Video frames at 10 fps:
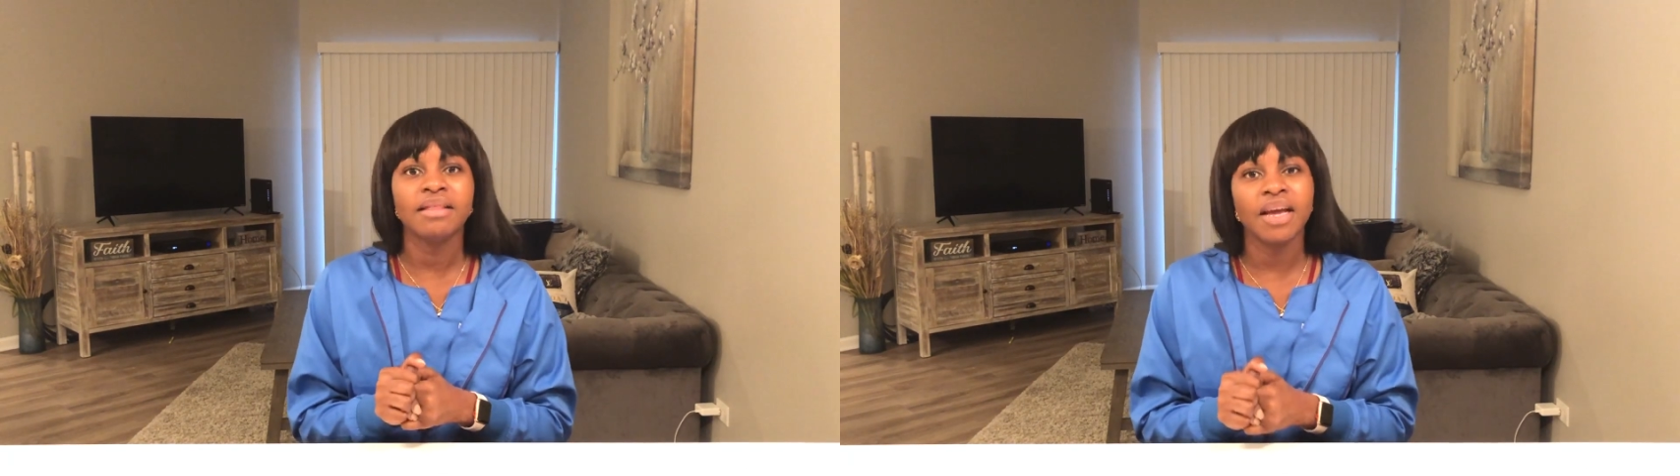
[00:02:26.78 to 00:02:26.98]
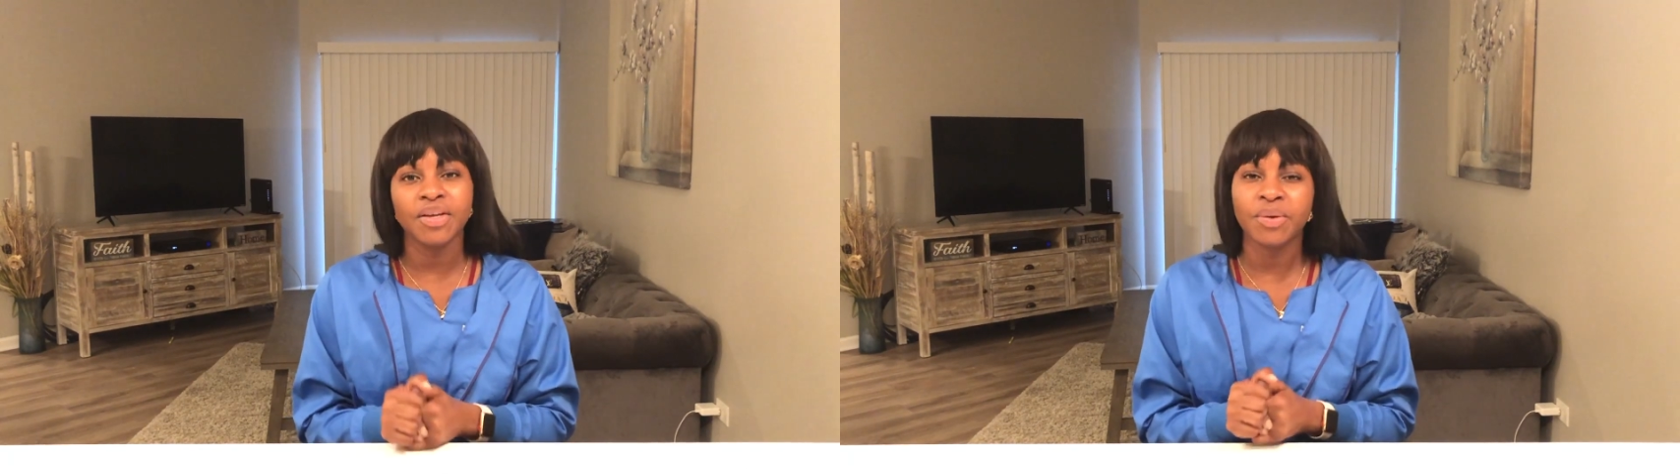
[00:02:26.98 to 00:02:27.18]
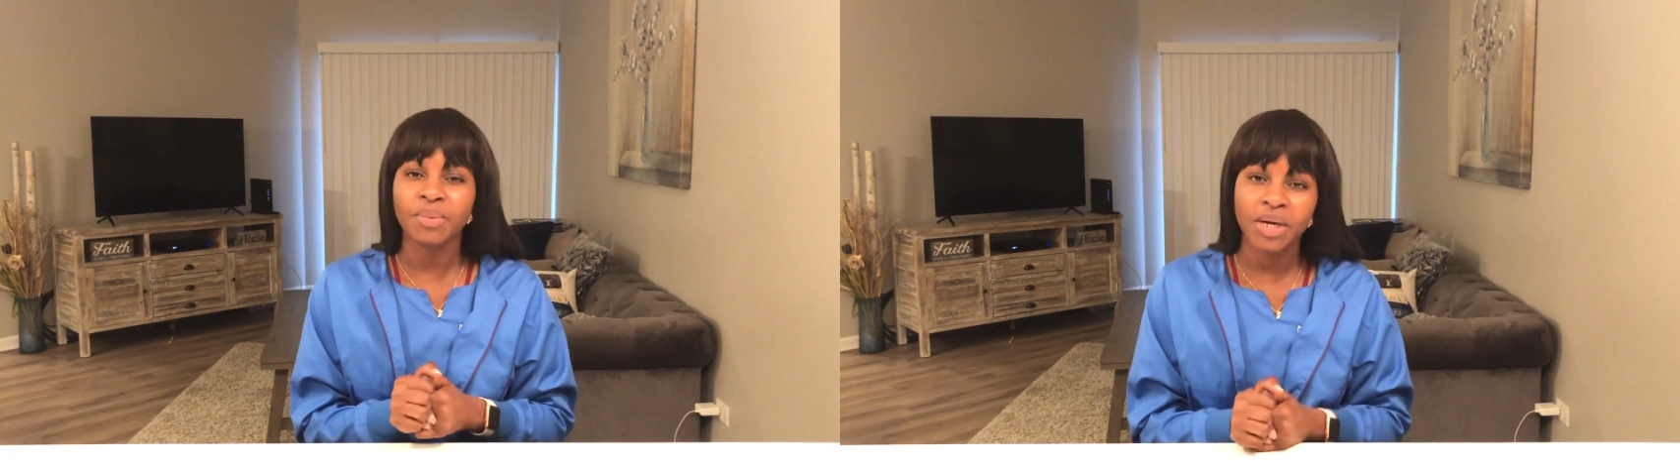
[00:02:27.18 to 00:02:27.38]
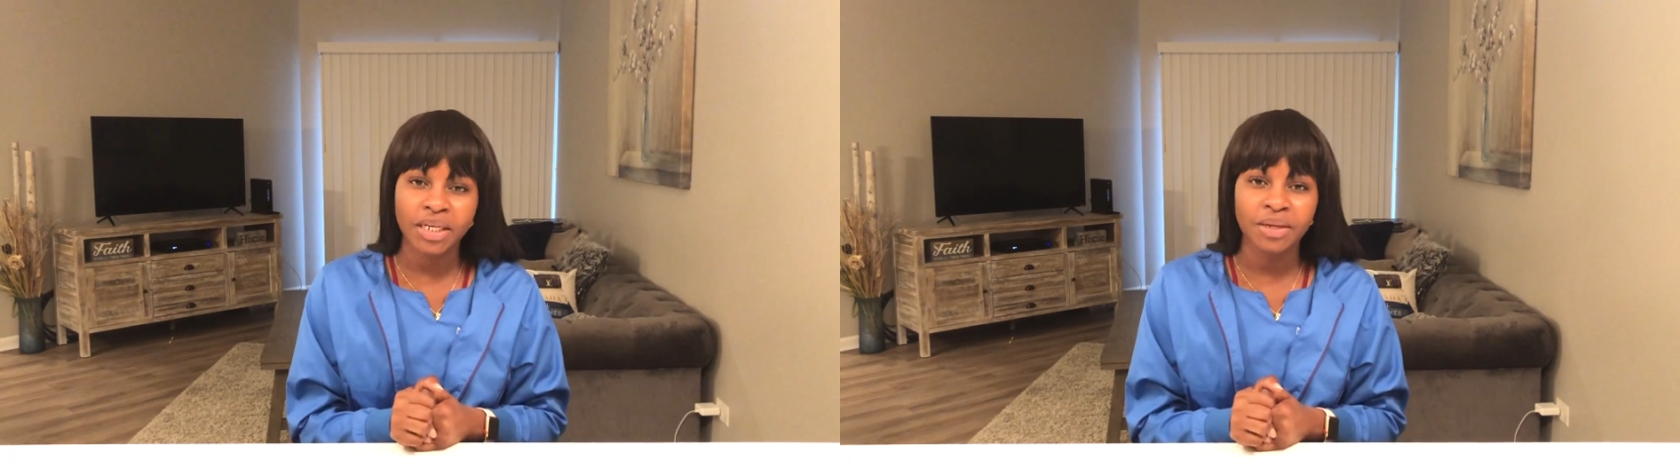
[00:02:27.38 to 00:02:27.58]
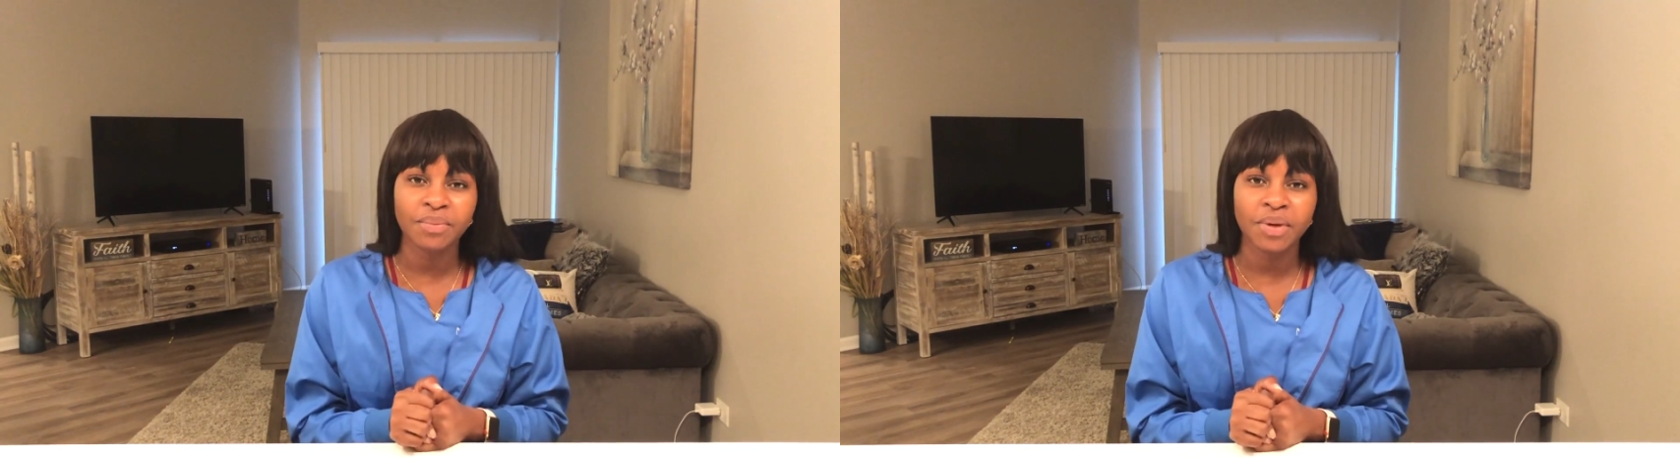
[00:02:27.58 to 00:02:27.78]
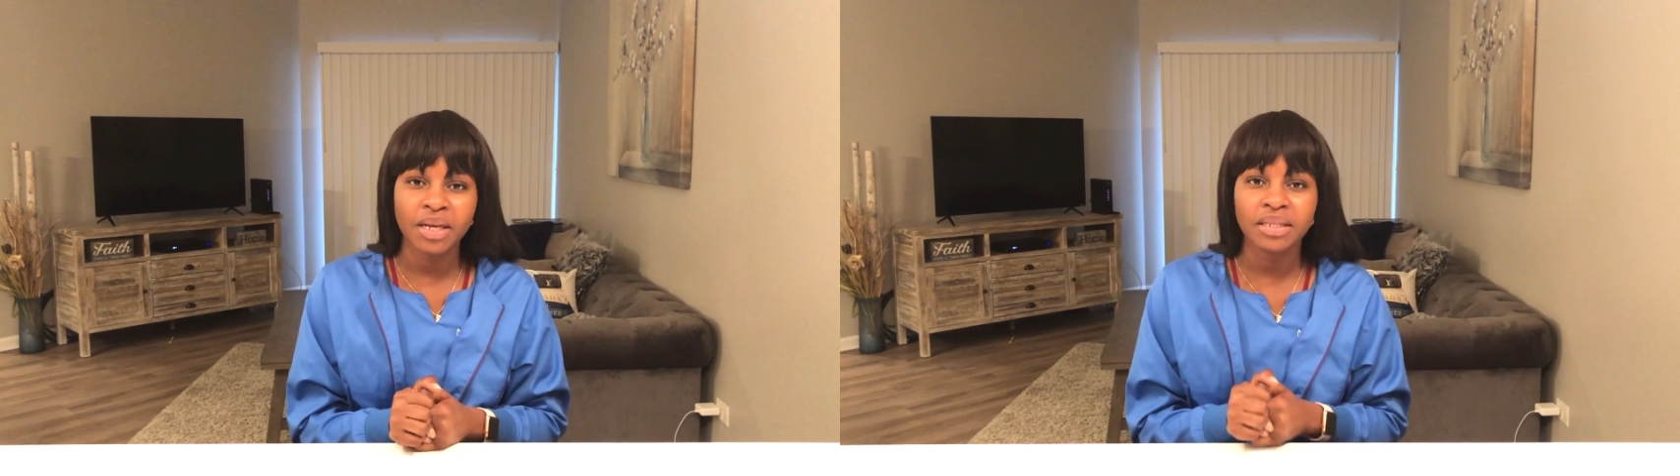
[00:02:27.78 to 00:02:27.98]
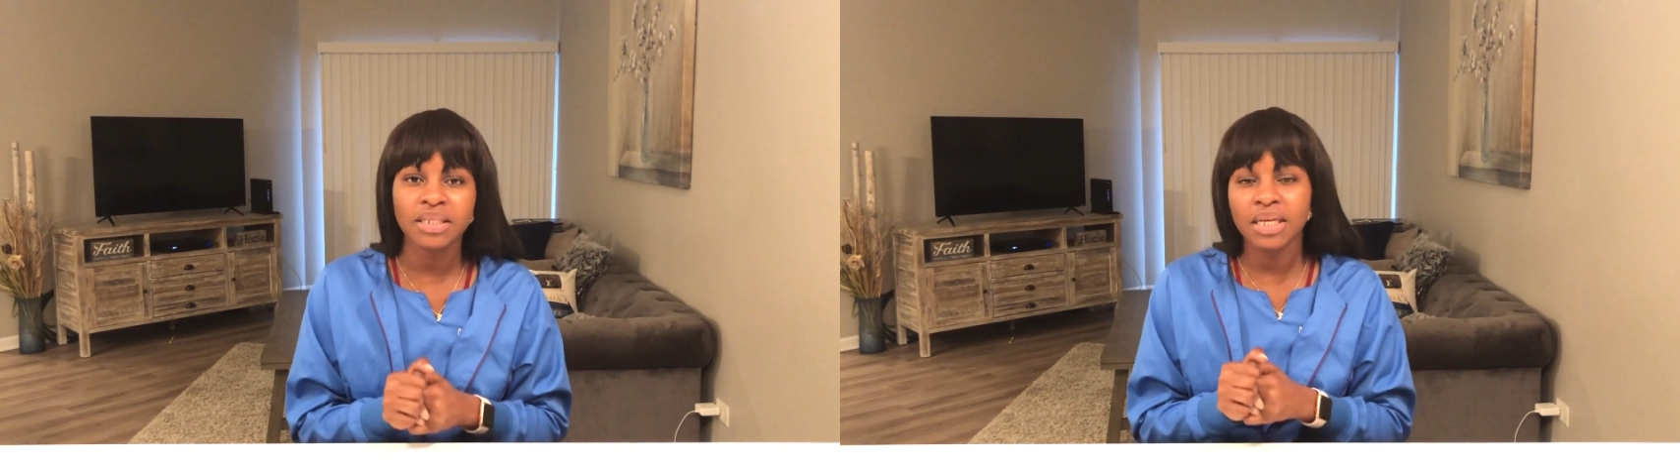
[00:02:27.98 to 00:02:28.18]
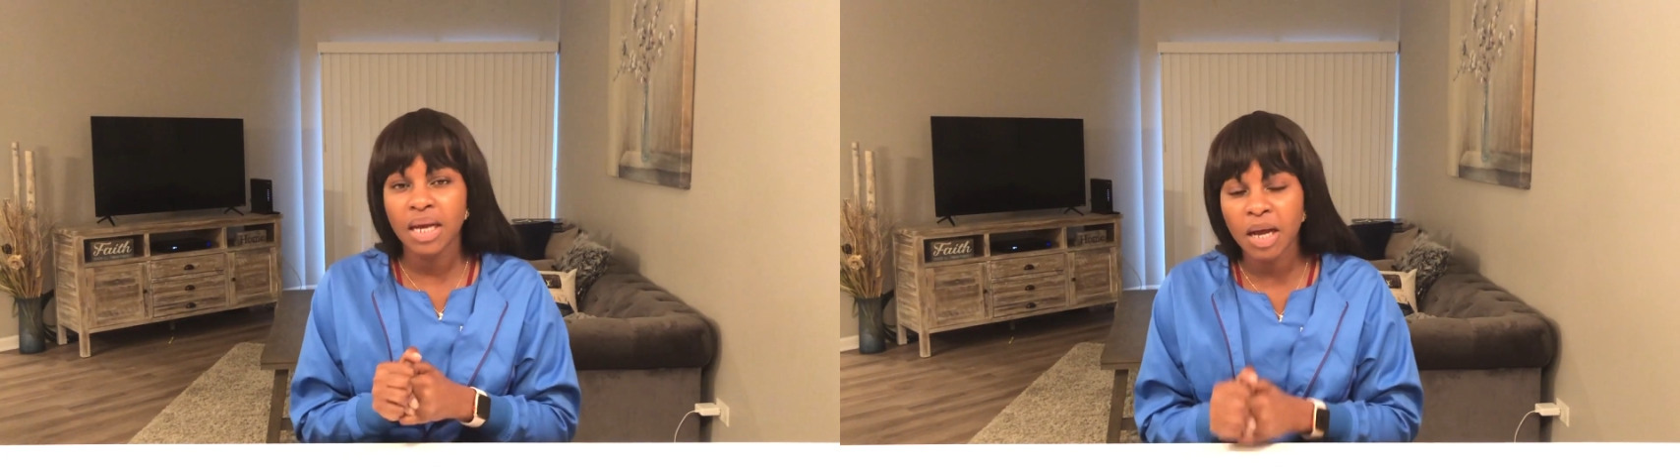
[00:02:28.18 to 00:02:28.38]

that you're working with to